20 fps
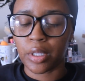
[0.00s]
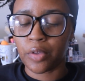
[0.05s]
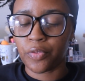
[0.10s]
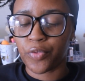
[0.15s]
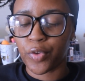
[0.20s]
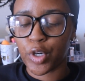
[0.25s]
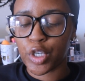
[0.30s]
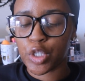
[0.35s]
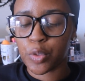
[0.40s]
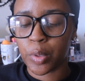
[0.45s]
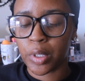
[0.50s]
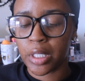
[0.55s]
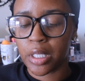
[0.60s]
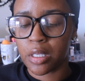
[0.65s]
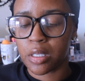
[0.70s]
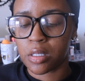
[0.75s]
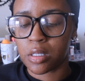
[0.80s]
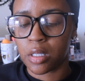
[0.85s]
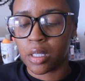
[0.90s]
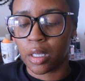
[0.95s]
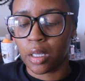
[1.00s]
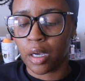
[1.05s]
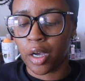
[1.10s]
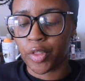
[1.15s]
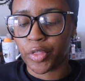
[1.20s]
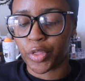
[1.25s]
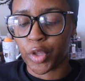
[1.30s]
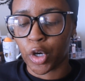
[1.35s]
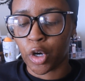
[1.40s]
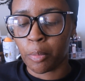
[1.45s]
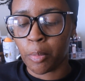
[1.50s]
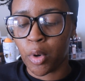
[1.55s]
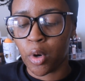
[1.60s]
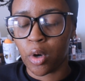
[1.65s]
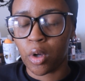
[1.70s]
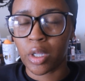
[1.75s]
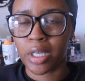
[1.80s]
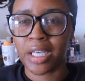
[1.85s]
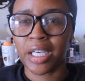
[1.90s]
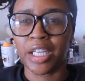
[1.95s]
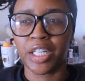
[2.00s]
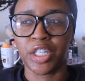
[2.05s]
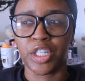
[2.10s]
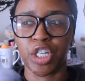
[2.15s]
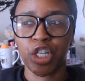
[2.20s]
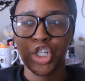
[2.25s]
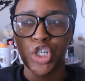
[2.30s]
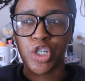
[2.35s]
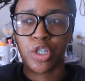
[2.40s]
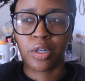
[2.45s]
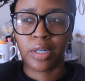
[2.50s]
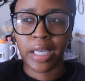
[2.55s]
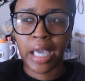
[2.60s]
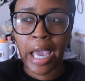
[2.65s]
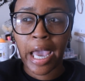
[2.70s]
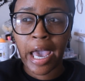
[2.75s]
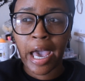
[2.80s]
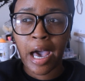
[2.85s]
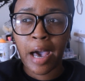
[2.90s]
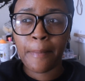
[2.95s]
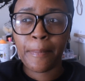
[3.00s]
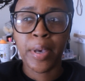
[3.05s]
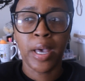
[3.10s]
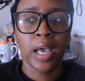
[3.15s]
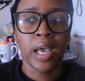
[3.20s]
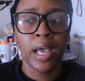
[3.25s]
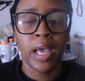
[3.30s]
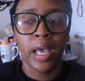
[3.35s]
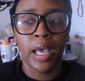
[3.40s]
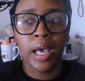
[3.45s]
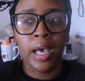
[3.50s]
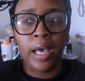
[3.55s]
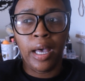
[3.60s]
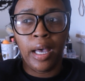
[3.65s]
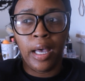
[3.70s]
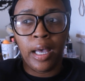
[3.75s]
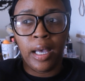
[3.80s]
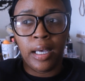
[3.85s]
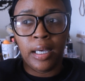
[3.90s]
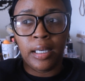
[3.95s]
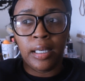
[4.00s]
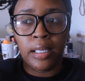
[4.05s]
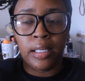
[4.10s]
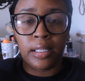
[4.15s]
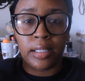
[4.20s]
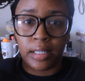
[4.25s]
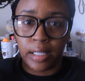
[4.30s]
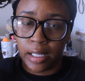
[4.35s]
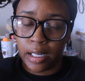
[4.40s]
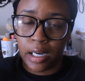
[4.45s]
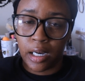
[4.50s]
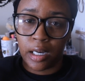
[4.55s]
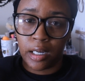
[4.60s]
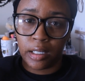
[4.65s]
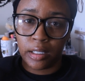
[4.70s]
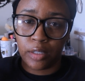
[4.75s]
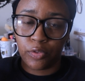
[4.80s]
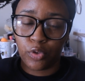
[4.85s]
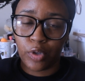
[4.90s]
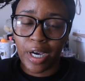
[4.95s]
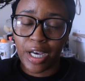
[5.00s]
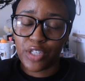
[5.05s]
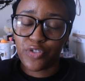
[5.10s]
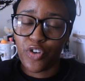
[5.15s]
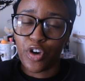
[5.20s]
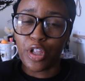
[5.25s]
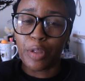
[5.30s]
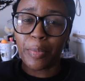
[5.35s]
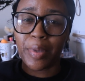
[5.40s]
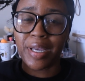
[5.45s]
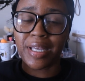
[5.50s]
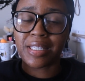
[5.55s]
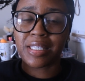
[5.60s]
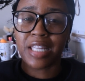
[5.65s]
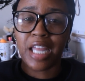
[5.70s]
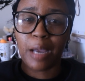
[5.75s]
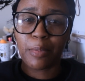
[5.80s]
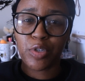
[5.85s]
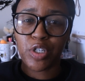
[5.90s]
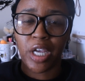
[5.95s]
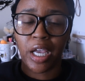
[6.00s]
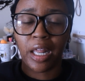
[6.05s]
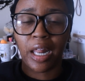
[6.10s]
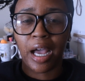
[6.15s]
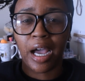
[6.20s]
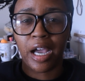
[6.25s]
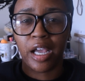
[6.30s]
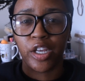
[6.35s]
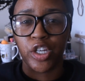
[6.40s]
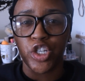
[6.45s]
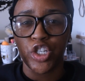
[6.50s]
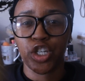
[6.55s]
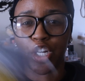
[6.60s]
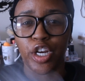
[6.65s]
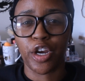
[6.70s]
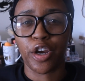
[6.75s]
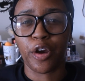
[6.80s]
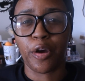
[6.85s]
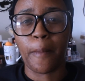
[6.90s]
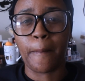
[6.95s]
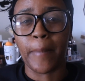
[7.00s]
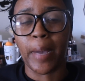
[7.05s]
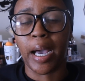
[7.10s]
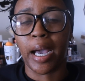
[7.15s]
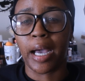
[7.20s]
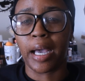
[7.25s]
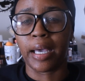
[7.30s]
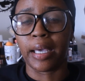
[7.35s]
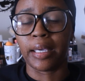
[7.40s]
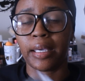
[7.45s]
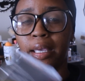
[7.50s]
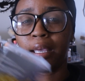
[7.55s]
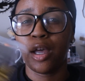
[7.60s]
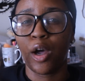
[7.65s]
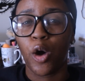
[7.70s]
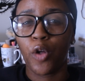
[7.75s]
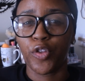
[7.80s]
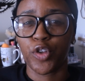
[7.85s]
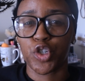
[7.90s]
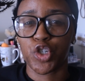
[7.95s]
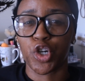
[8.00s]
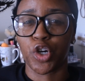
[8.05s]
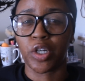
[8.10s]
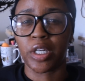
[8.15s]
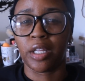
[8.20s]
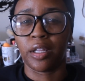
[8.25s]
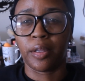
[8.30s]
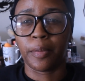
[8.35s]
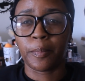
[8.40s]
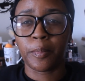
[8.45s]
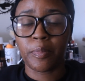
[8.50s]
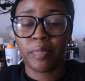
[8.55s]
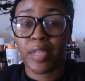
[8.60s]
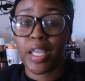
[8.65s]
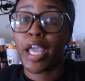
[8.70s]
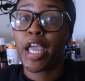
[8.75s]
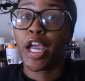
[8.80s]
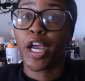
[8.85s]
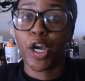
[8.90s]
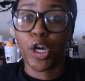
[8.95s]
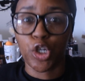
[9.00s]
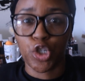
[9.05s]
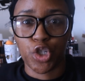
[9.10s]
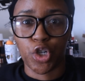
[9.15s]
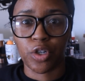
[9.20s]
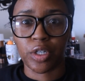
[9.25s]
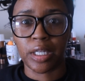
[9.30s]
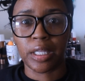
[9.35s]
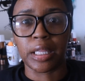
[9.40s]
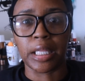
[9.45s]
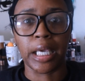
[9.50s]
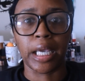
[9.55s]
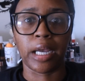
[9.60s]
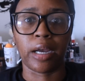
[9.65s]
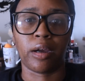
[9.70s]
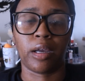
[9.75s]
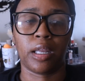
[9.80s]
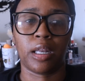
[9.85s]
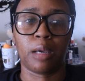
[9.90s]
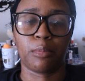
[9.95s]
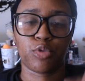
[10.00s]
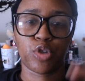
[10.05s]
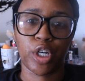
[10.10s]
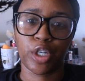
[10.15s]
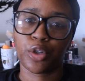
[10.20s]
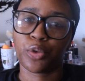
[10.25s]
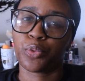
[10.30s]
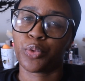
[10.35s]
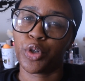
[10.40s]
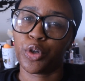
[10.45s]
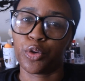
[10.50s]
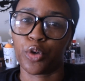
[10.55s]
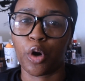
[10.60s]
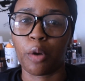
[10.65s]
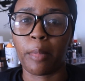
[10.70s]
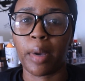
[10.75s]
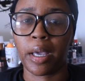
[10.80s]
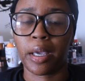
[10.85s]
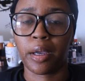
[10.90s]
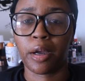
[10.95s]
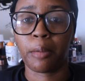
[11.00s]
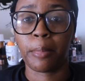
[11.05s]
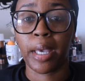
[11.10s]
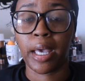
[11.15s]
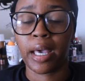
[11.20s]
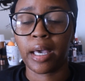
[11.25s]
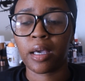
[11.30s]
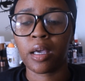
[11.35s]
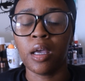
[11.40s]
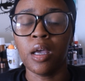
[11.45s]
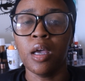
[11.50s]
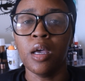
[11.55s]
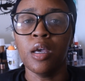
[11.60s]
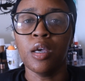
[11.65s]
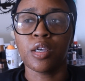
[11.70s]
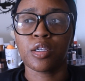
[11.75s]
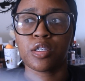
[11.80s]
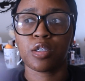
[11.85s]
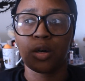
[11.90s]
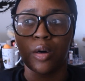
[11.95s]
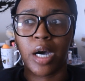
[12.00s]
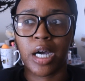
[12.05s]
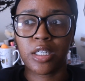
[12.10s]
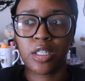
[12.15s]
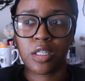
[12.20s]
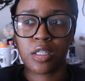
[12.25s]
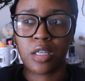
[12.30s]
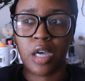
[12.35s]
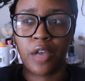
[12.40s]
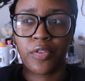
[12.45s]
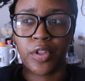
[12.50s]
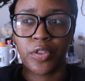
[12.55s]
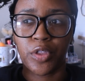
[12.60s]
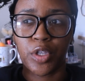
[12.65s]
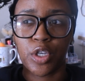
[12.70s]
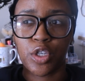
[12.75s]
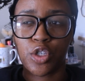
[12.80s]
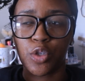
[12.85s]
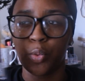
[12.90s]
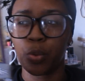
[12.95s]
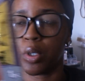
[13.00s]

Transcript: the first one is the thermal conditioner cap yeah if you guys follow me on snapchat i share my health journey hair journey there and i'm trying to regrow my hair back so i just thought that this